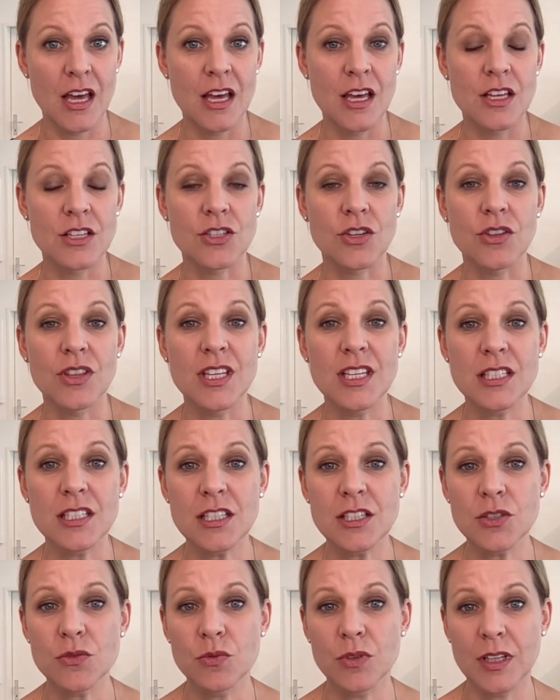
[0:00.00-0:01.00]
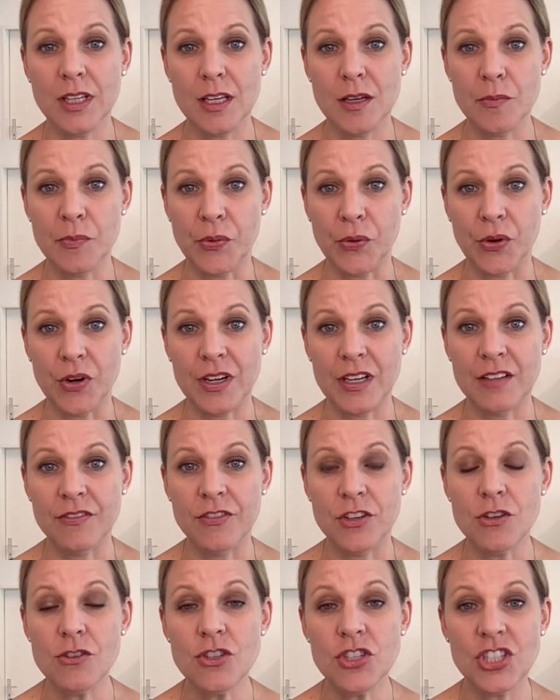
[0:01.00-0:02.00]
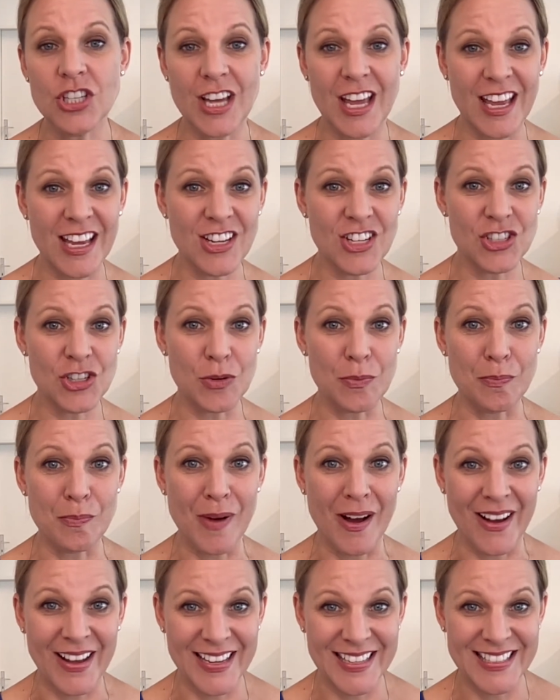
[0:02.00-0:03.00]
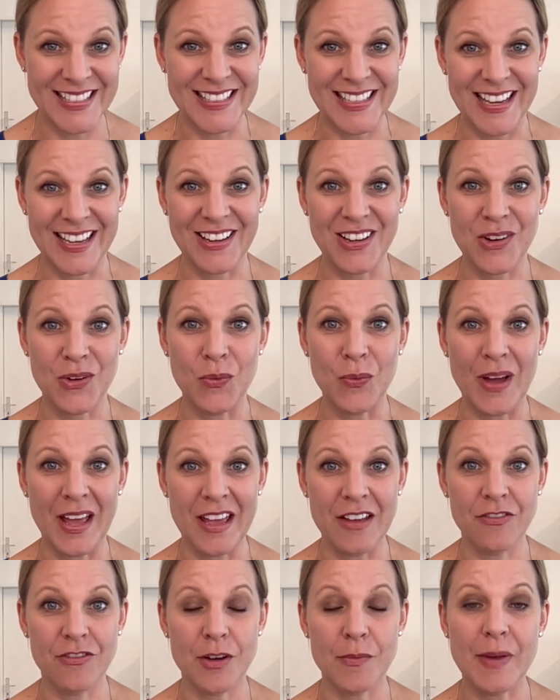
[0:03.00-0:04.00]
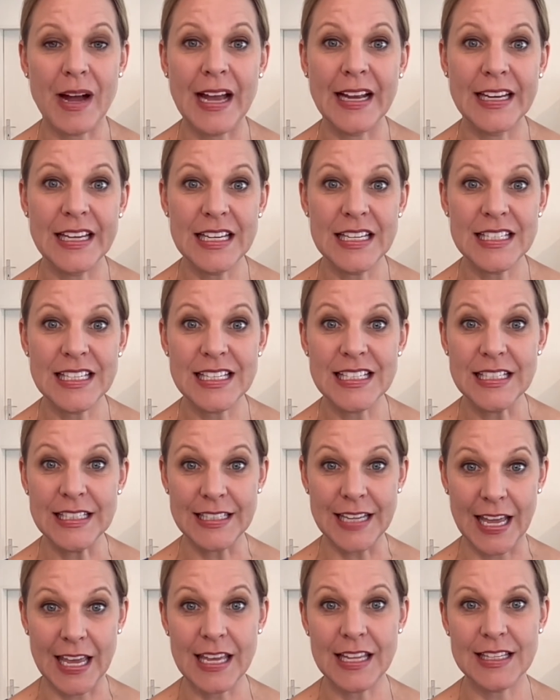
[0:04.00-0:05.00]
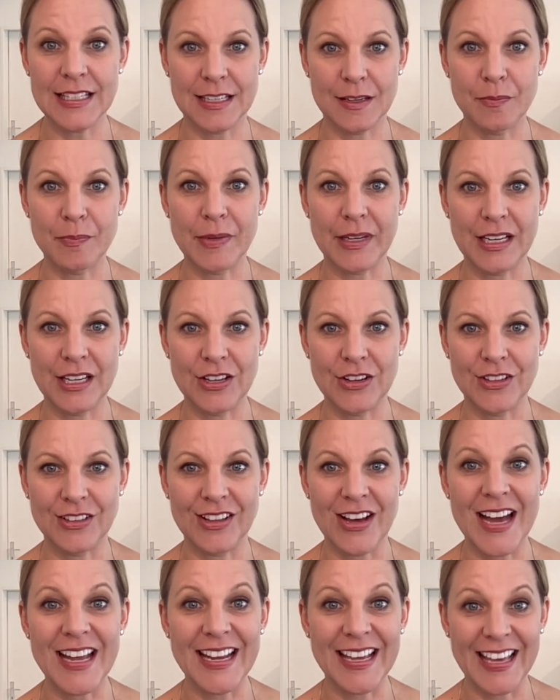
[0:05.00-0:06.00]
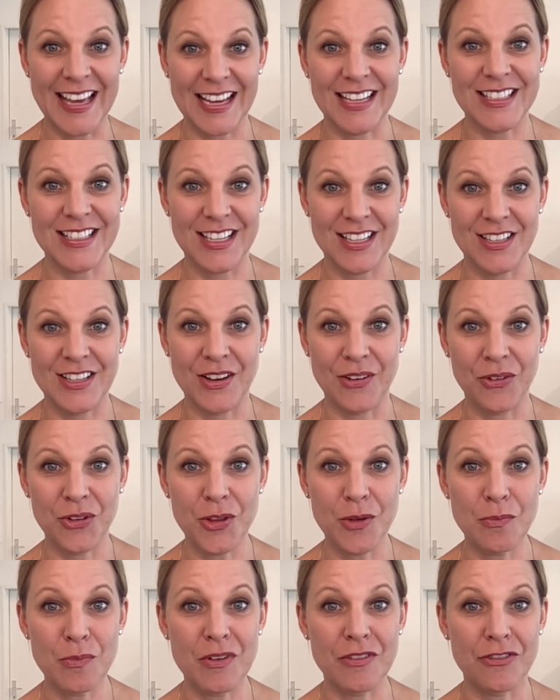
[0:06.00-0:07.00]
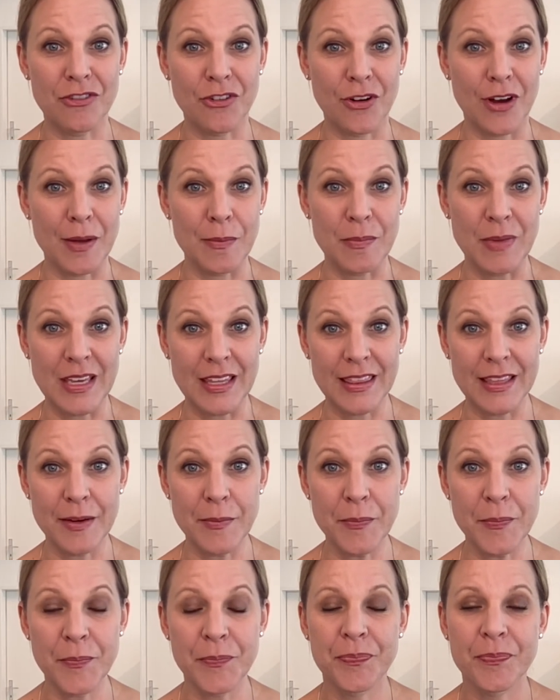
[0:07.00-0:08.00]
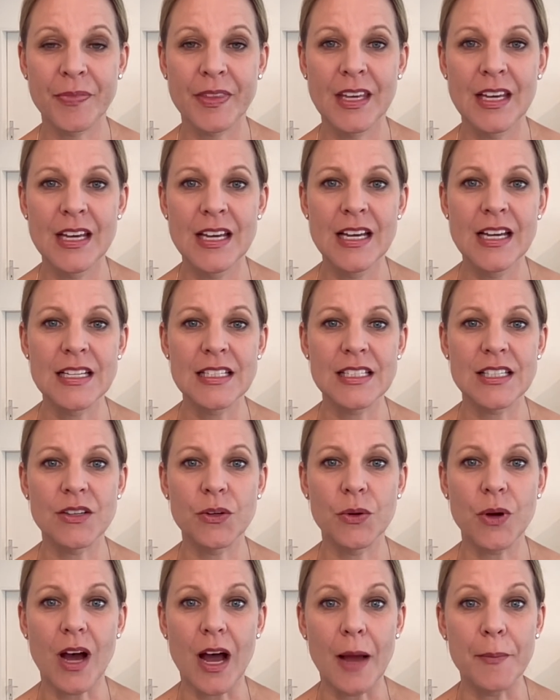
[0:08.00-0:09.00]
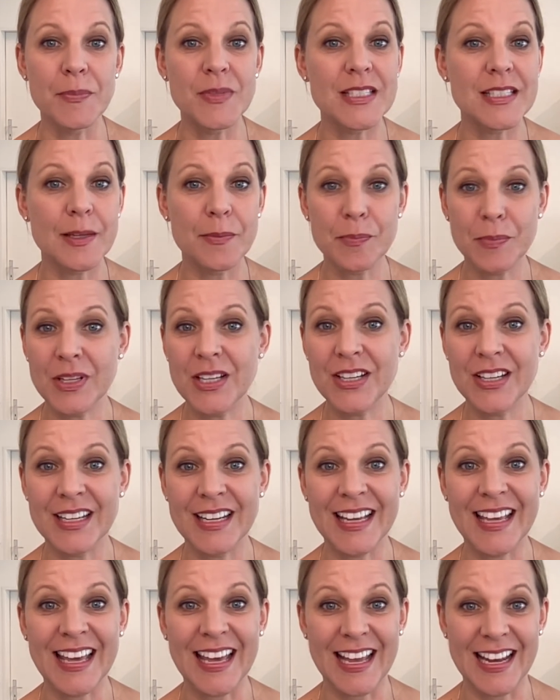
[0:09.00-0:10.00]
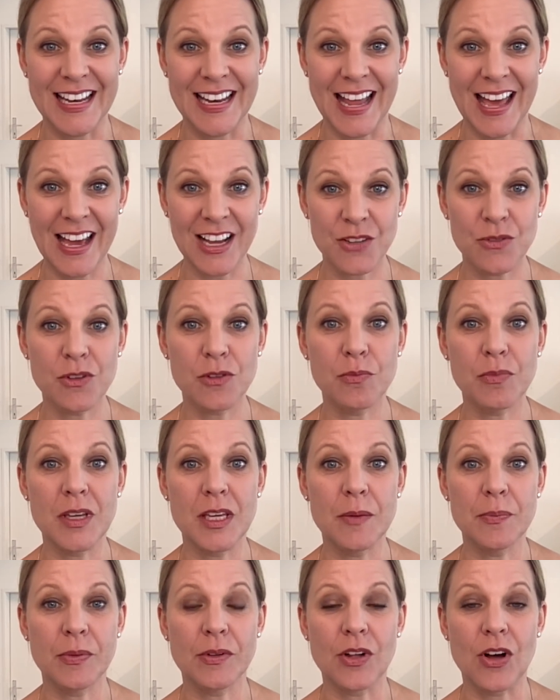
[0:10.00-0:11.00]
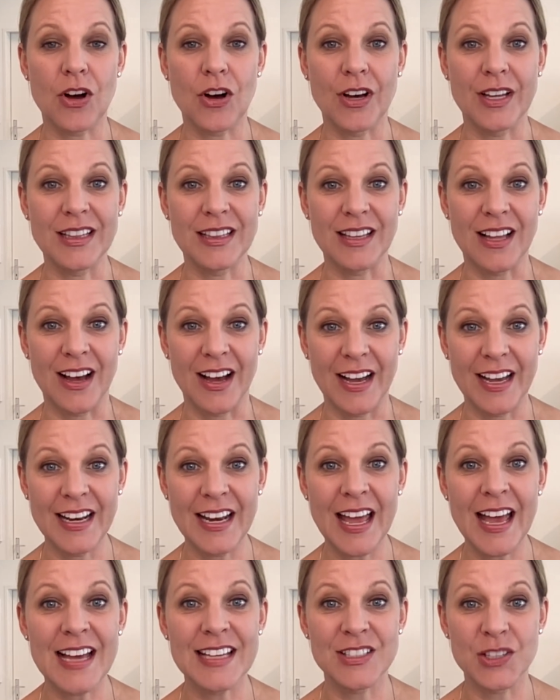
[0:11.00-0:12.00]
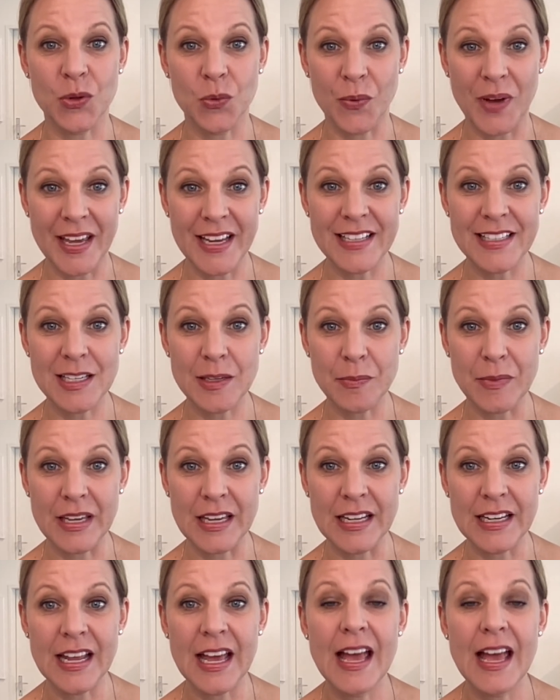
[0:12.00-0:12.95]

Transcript: So this is really important. If you change your mindset away from I need to date somebody online and get to know them before I meet them, to I'm simply going to connect with people online as a way to meet,